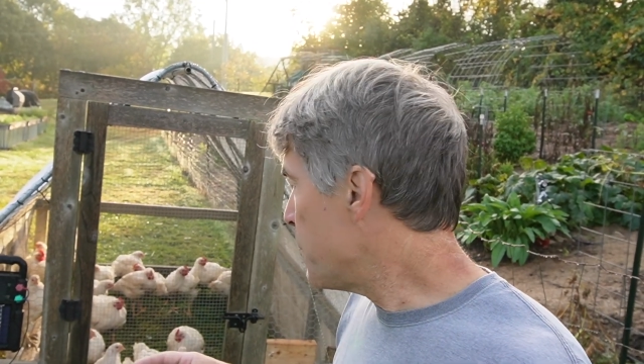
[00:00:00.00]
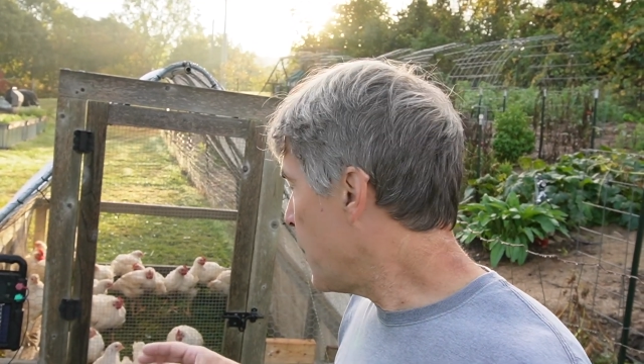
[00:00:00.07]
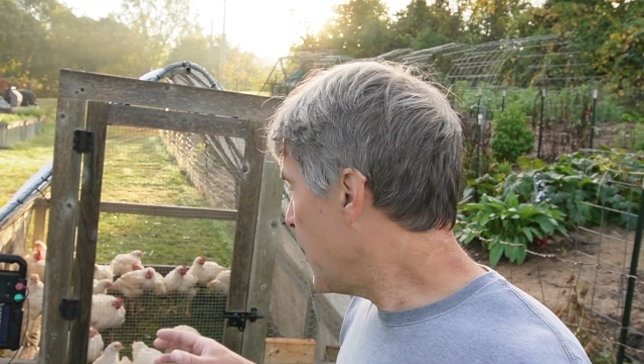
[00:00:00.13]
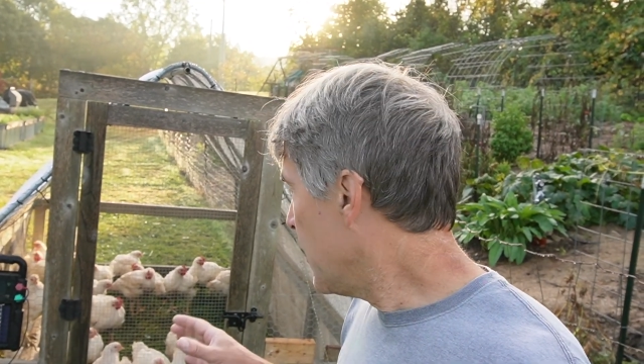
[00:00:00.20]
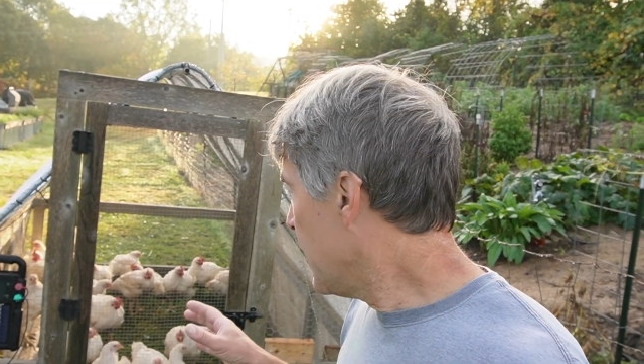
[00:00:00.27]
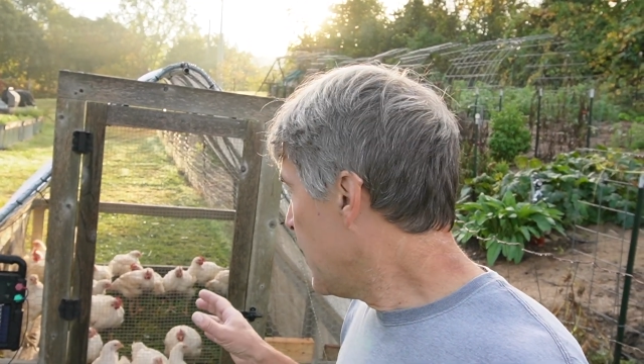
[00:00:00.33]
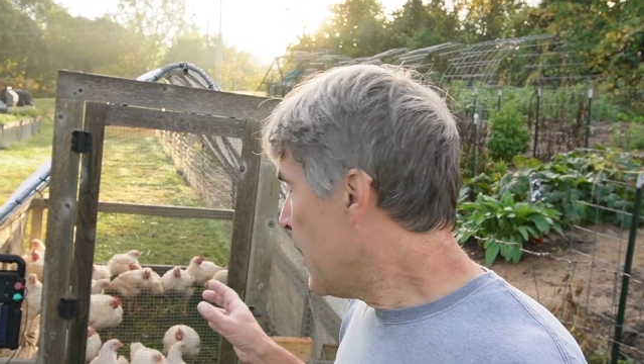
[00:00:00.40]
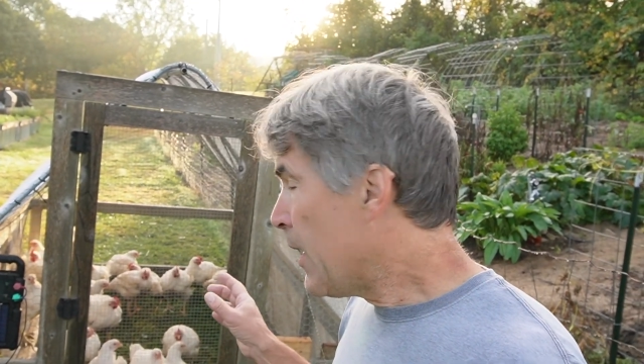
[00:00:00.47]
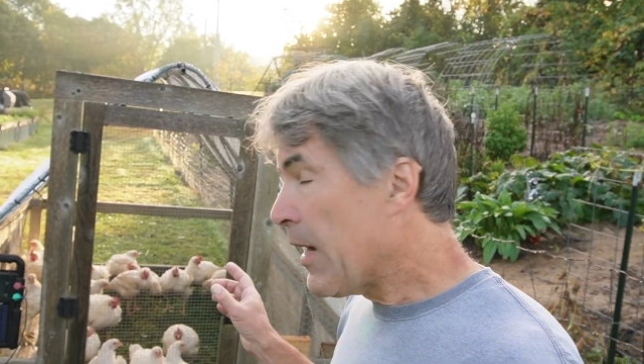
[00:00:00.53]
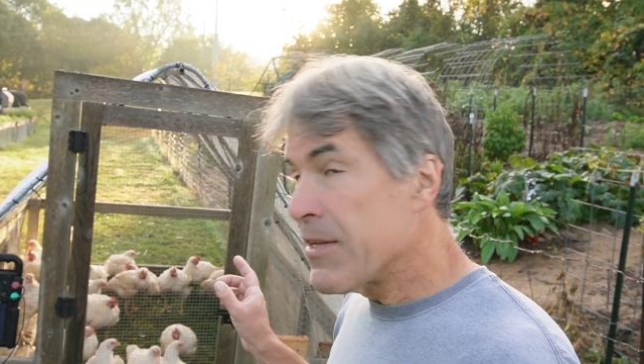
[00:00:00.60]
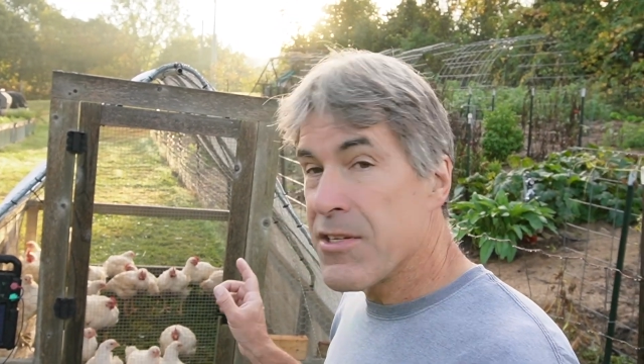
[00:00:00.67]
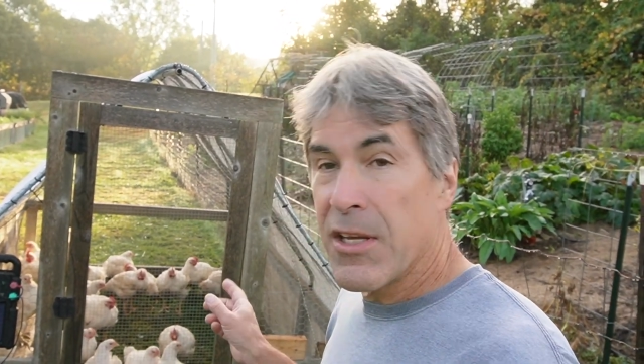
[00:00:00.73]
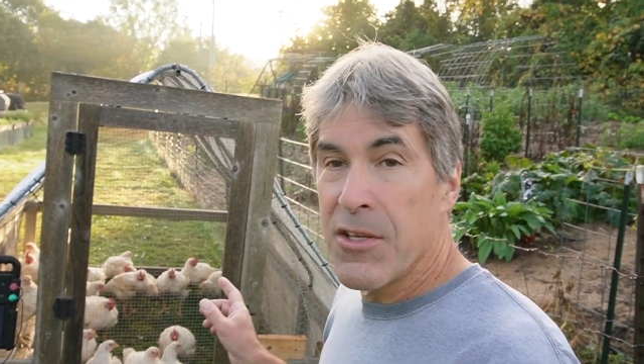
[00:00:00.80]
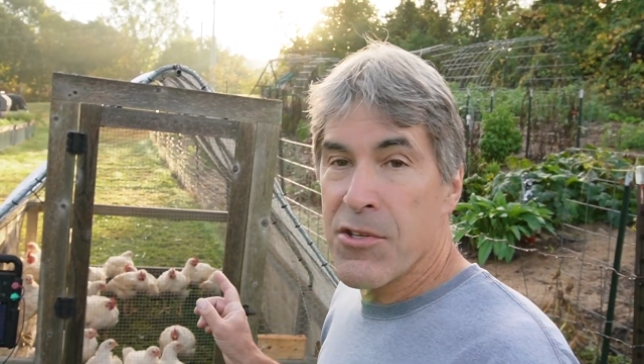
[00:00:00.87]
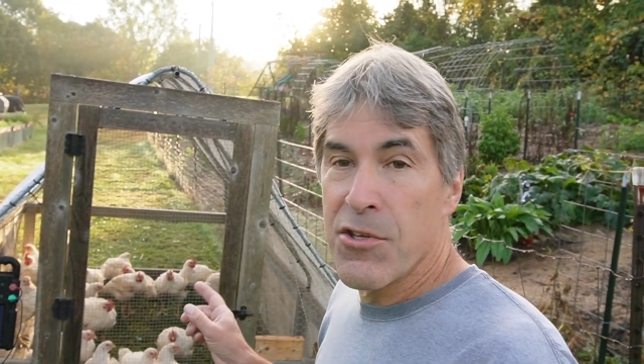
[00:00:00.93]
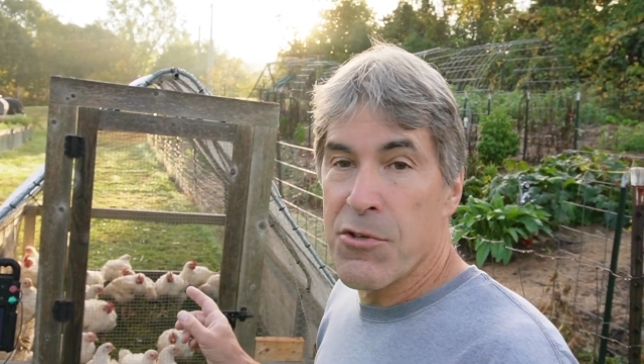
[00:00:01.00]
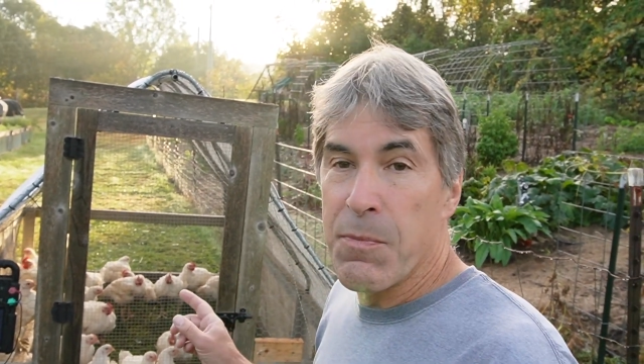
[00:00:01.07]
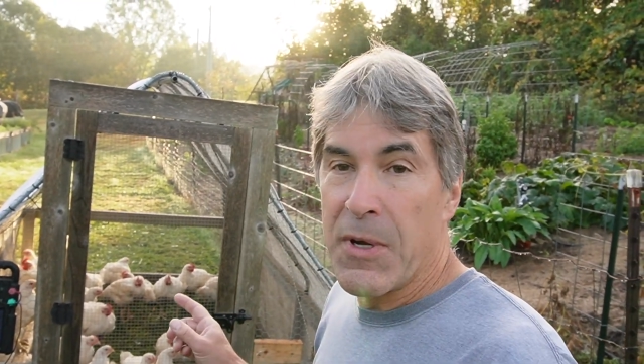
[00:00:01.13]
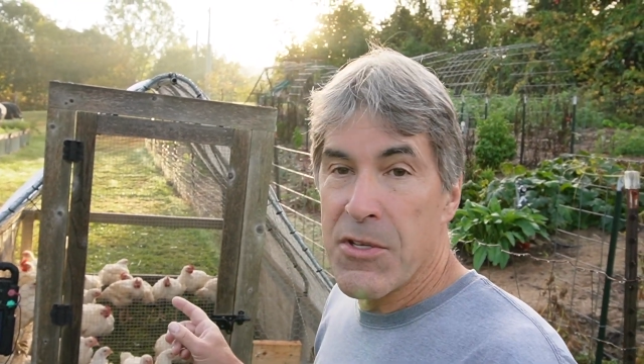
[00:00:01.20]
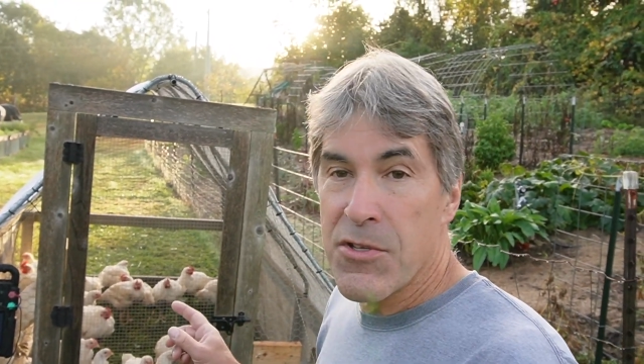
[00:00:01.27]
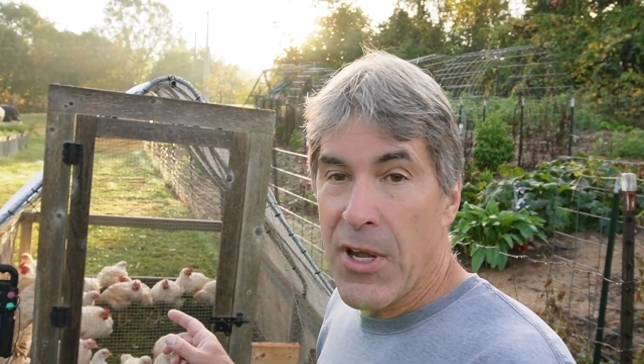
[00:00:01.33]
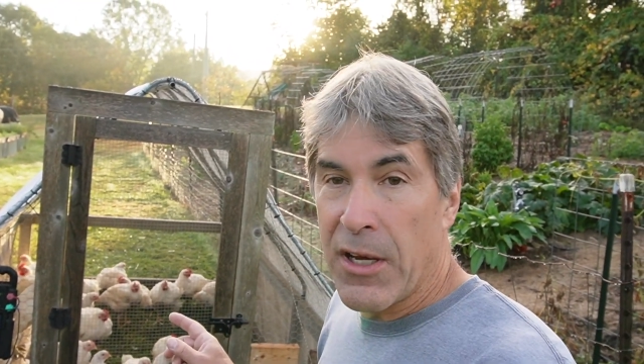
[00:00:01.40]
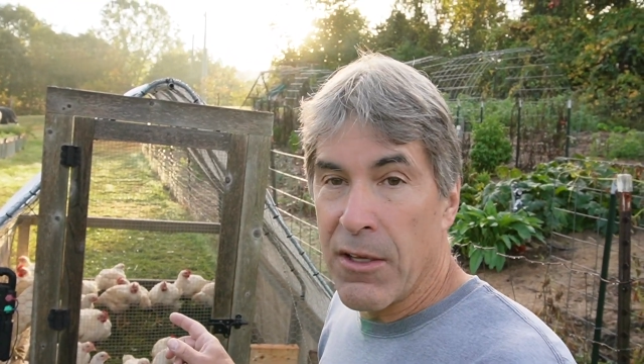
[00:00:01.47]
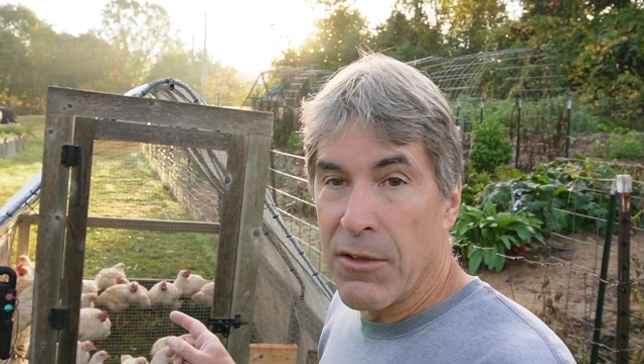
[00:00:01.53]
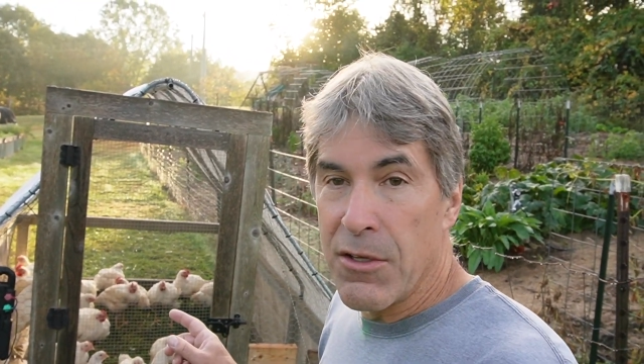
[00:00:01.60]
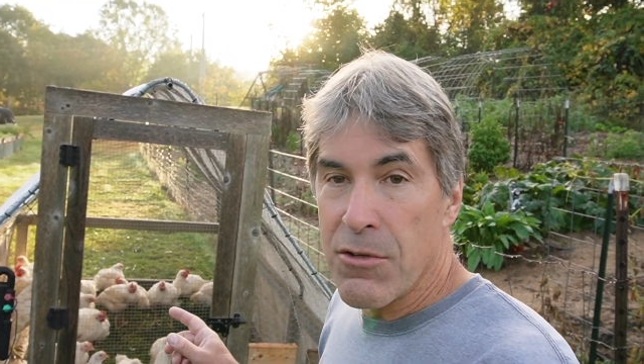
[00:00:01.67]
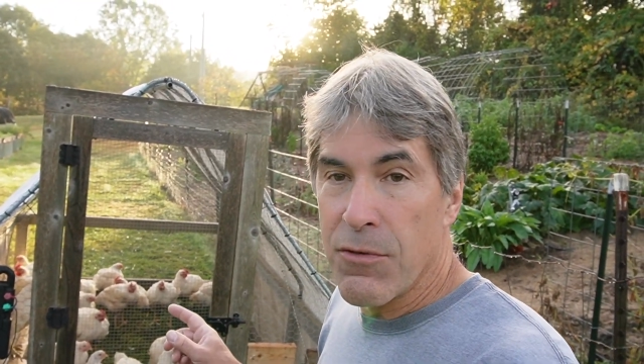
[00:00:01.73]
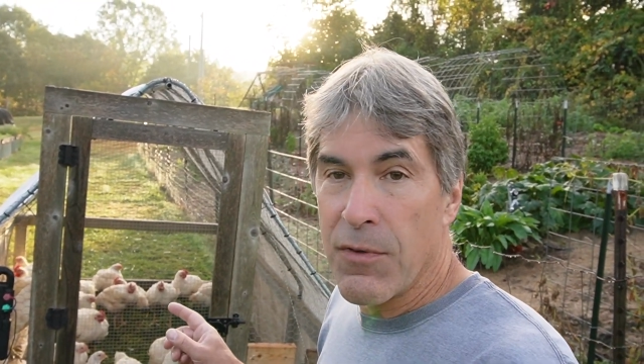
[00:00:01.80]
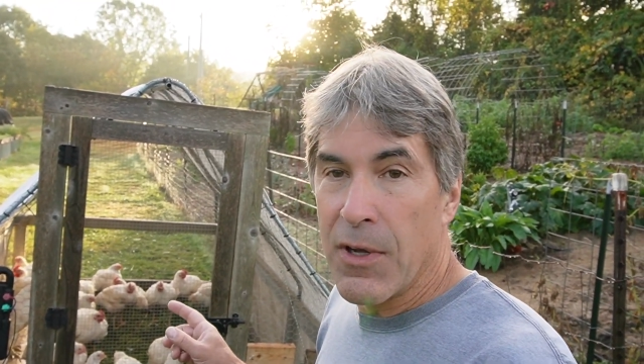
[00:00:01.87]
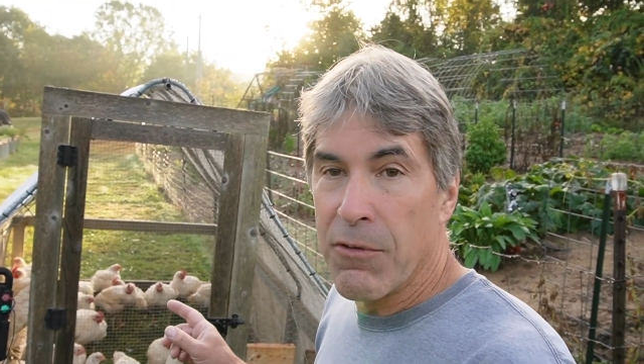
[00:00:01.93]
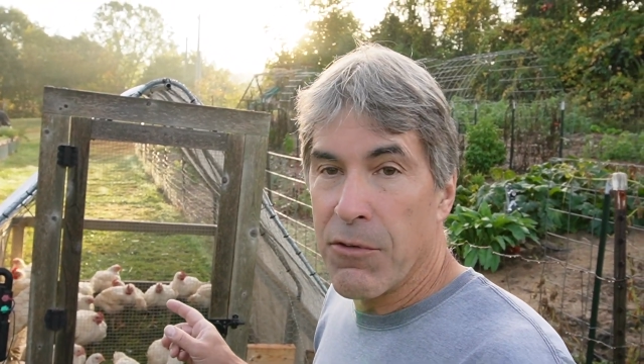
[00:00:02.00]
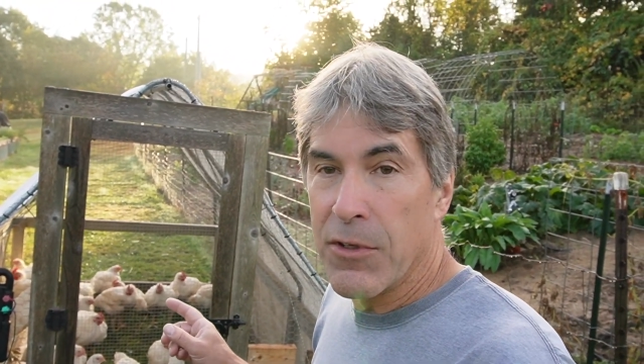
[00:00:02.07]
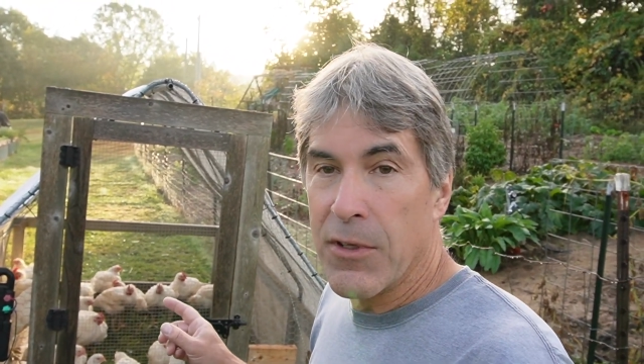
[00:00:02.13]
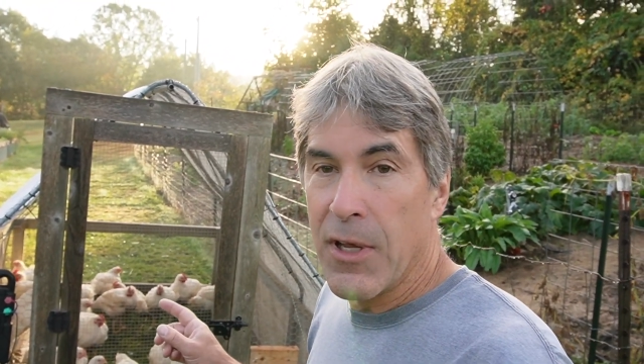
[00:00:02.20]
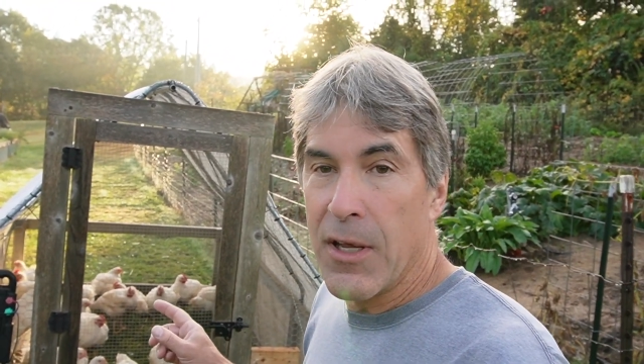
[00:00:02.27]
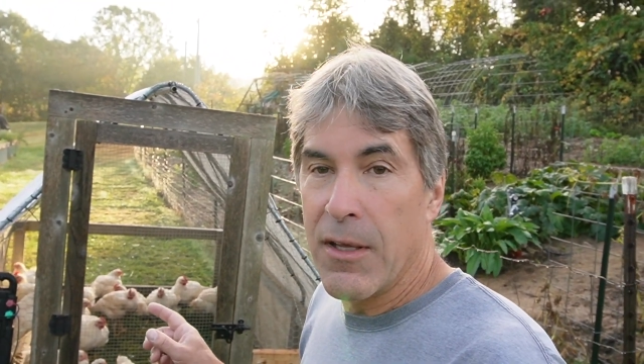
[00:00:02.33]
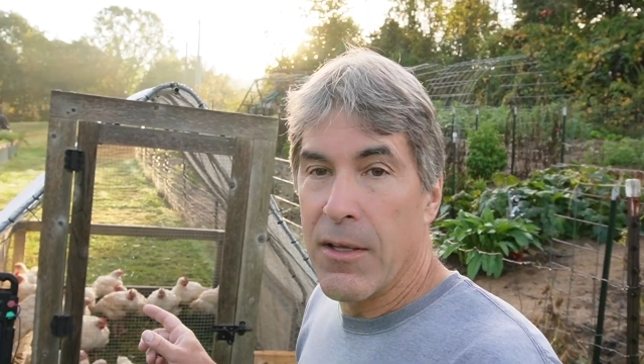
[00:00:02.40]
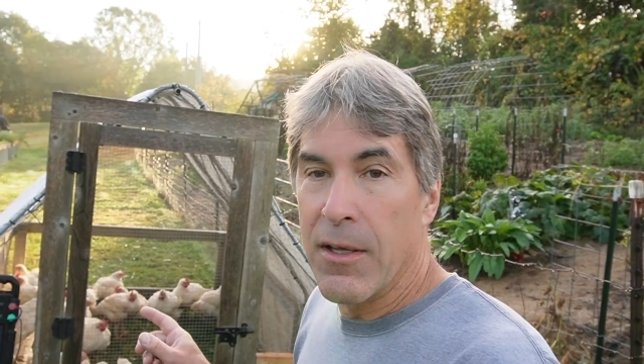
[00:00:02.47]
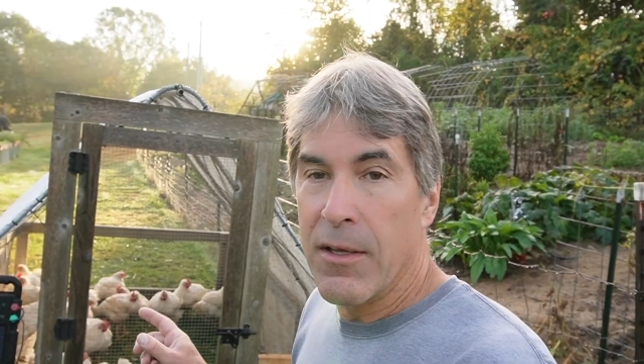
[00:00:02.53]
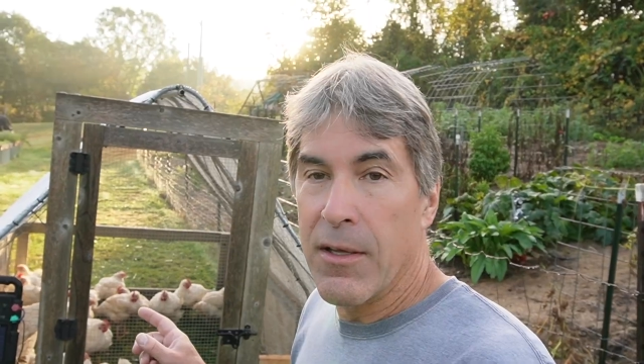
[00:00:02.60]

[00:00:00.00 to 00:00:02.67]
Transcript: But I say this is my second least favorite day